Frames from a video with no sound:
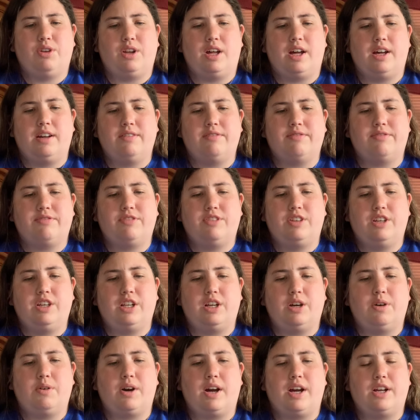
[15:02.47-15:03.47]
of,
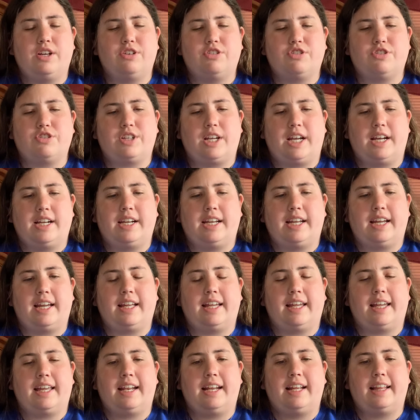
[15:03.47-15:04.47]
understanding
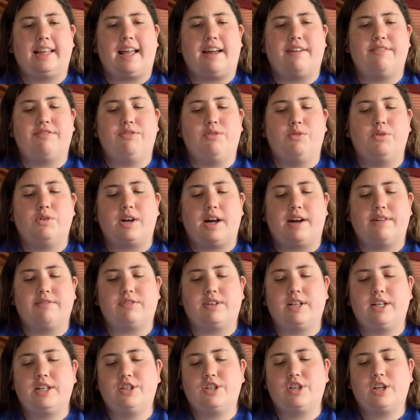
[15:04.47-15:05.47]
and getting that full
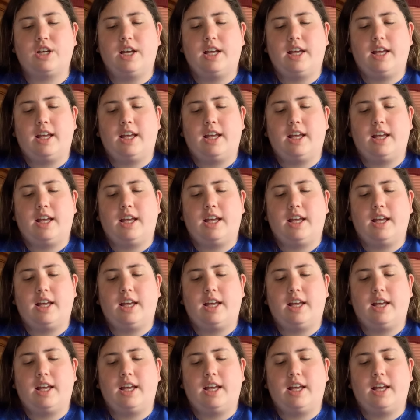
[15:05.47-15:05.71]
coverage.